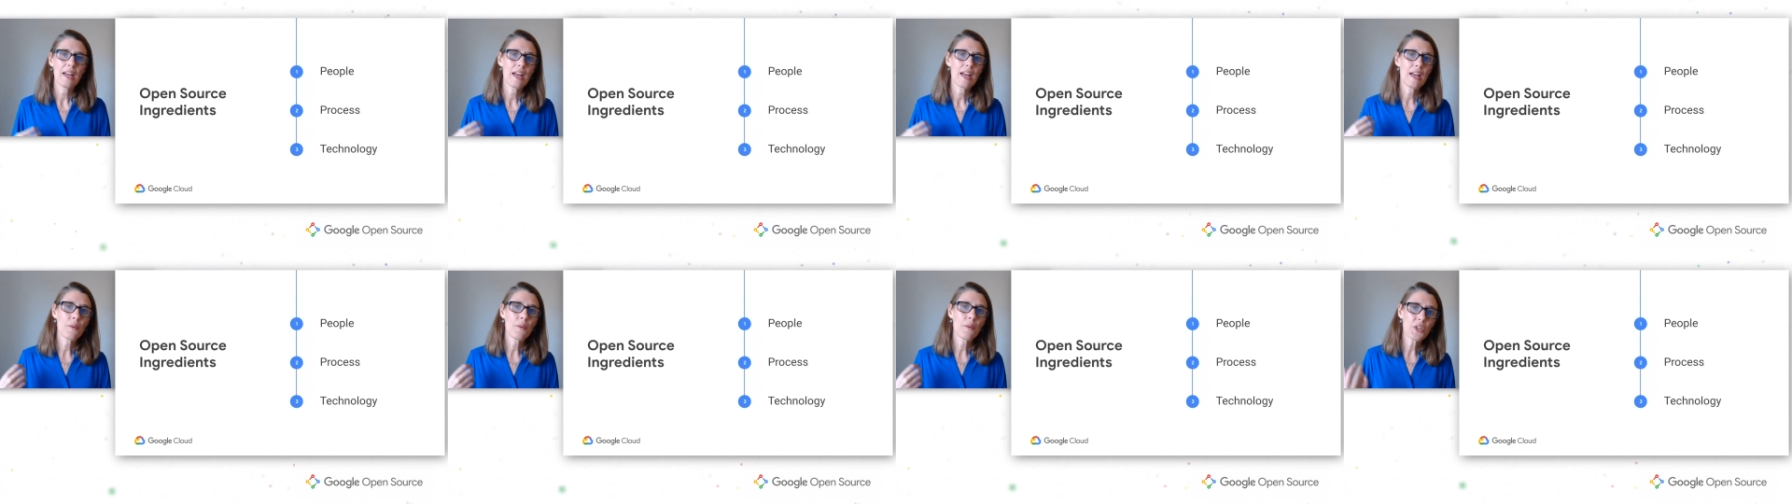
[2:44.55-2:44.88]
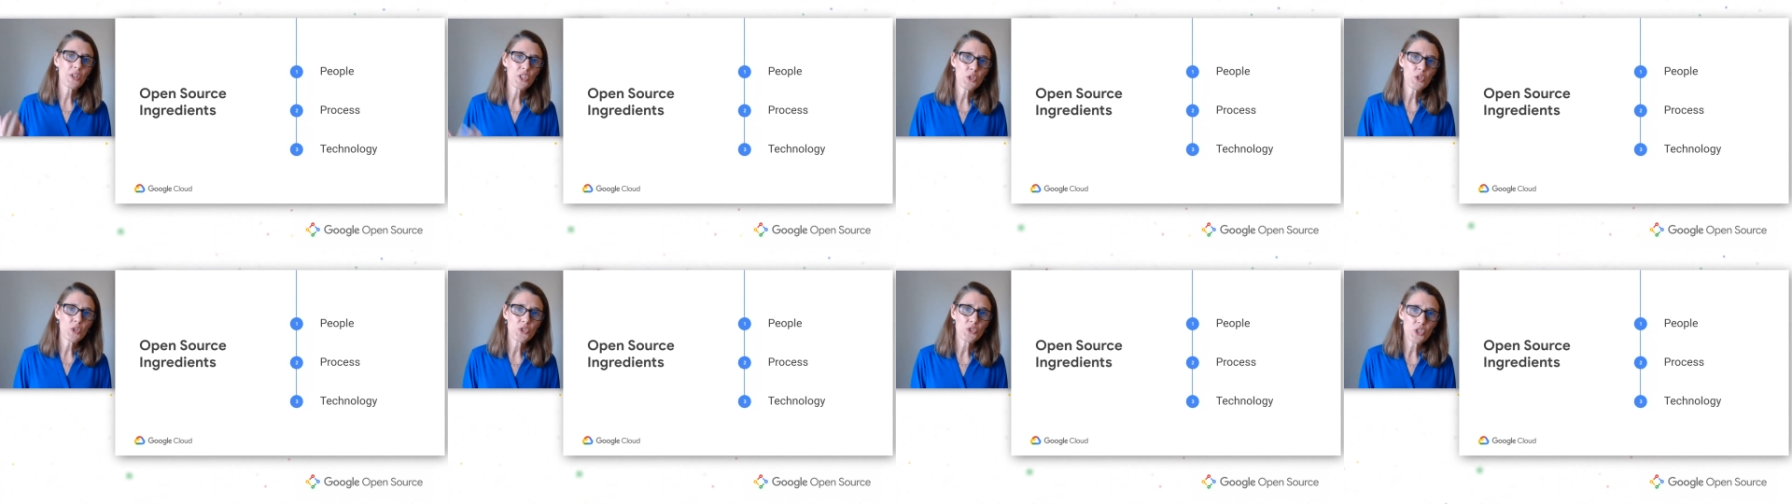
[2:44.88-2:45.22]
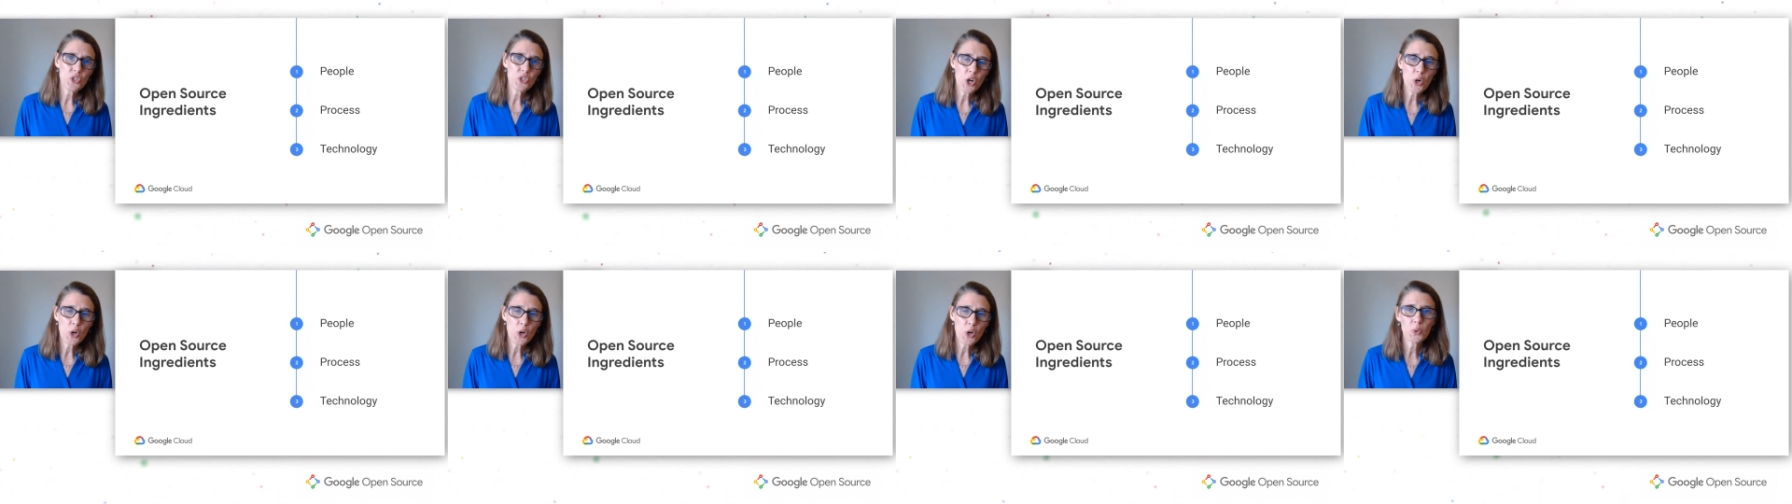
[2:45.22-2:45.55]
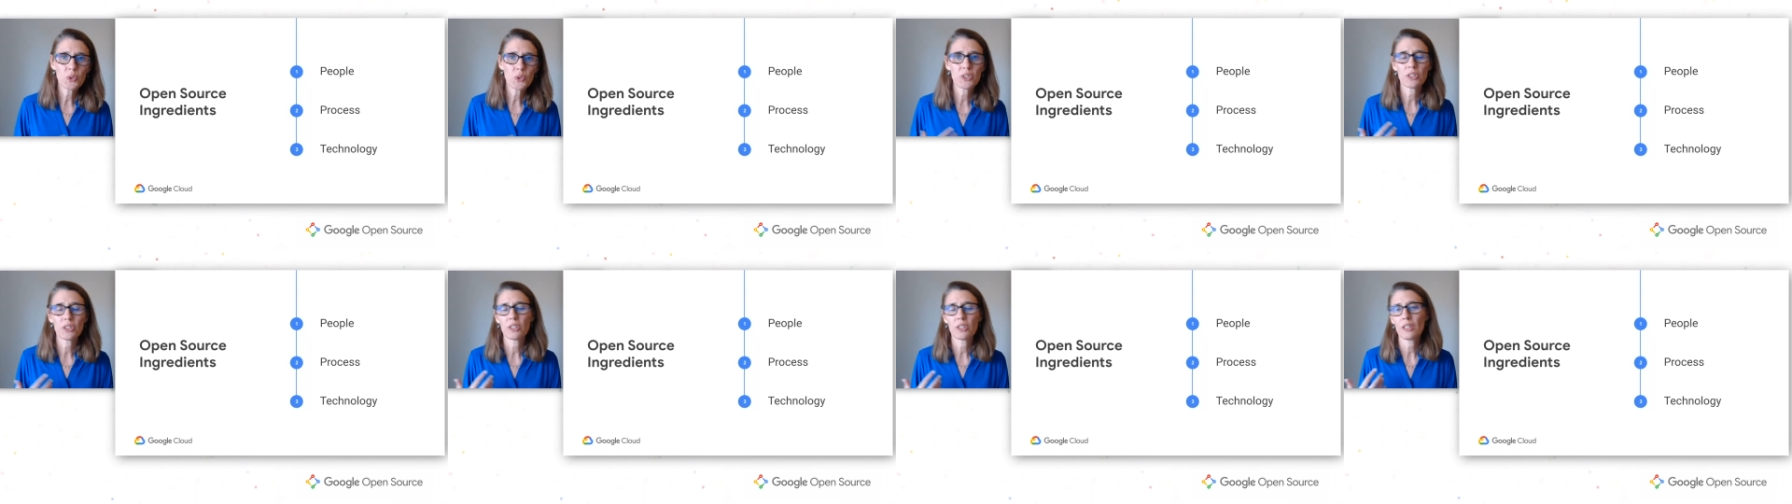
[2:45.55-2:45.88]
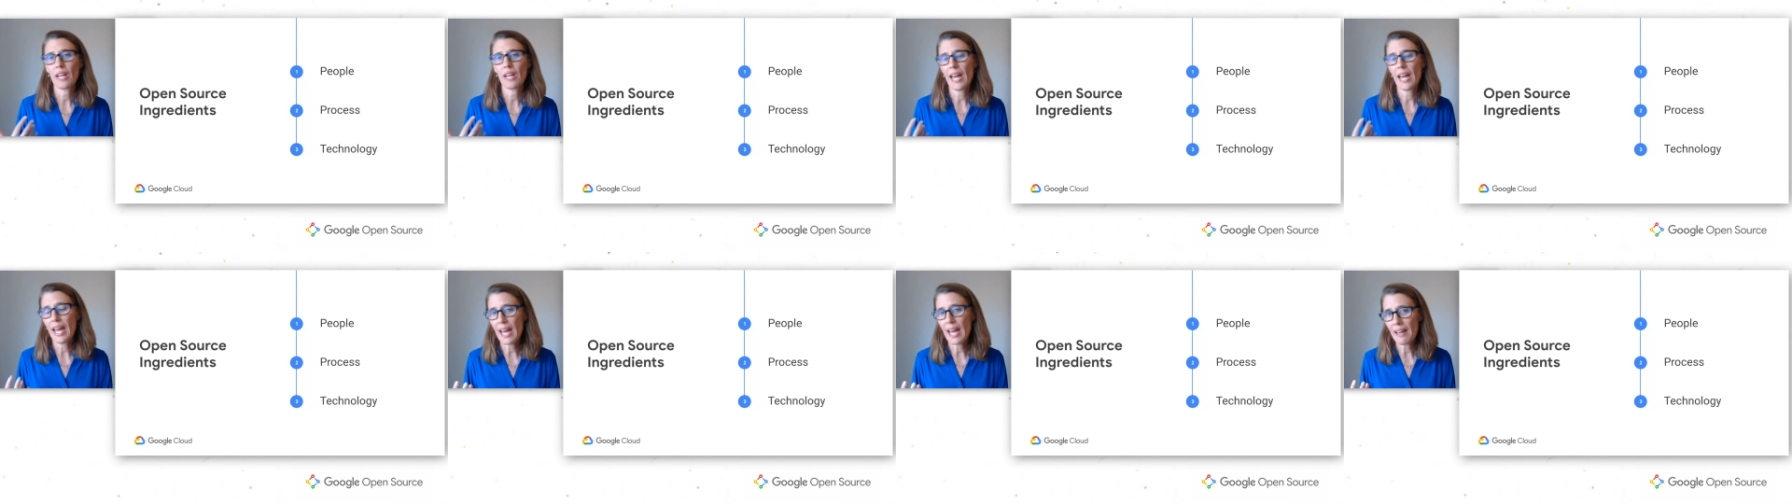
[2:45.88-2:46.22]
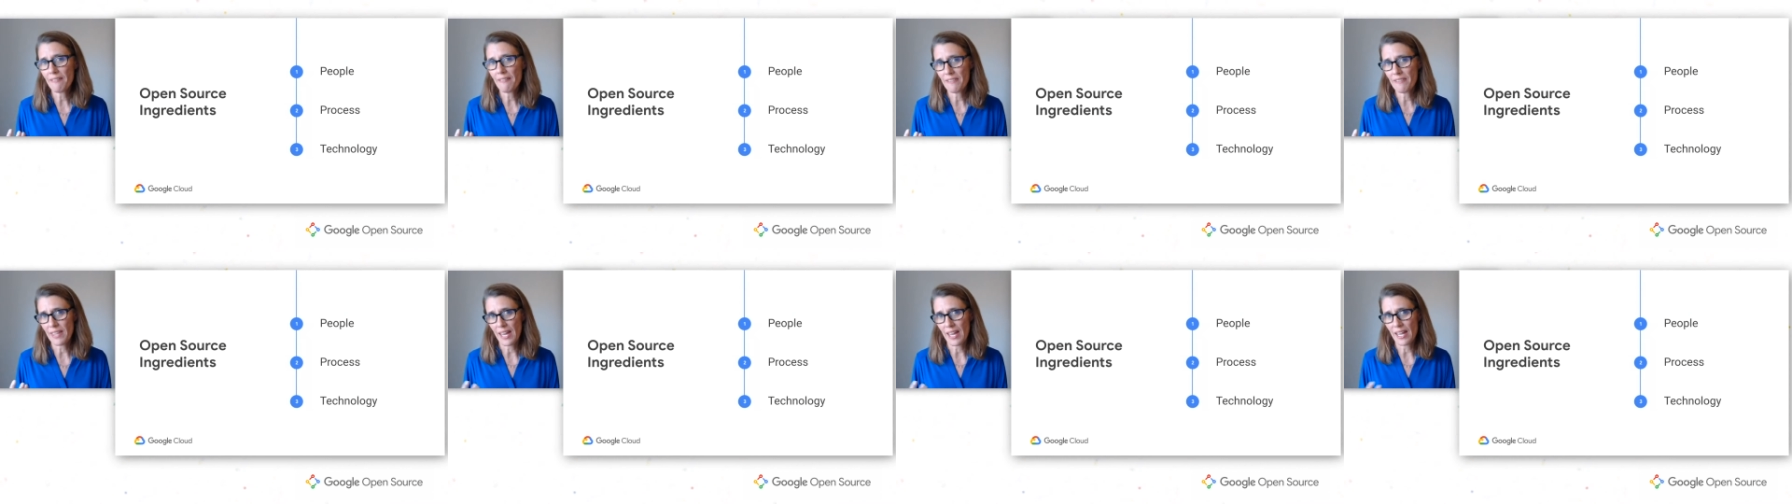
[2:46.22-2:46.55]
And when you don't
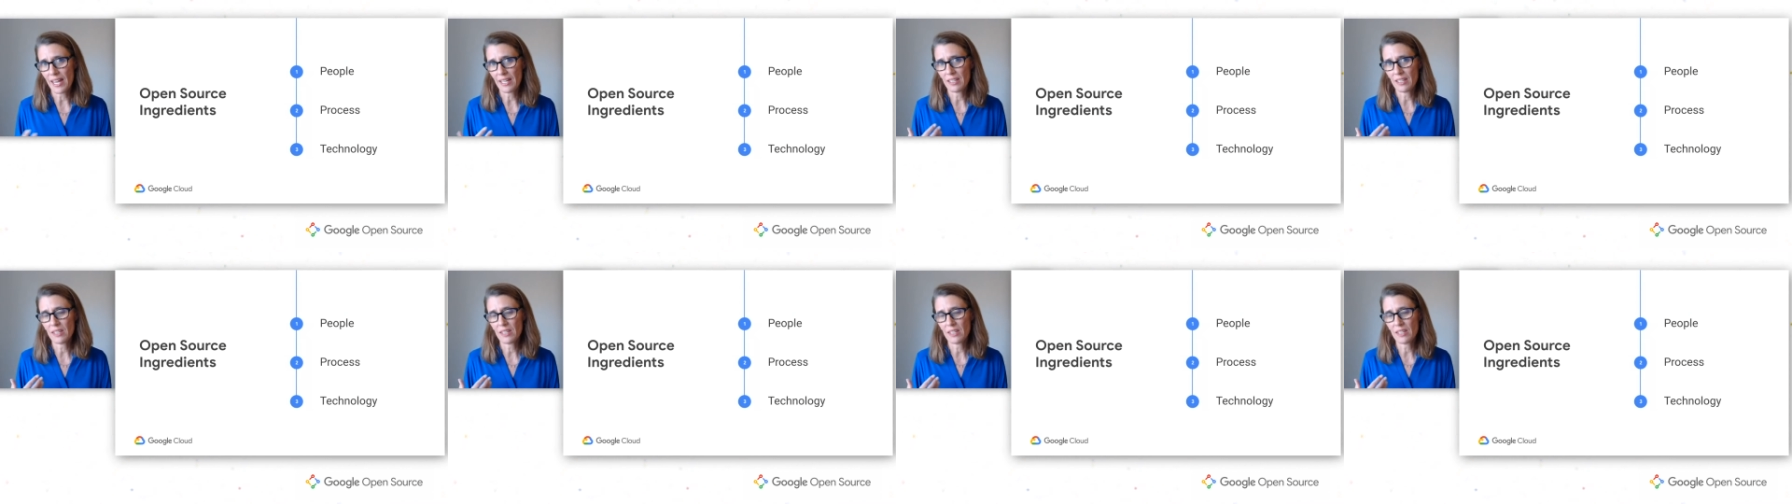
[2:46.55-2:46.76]
have that,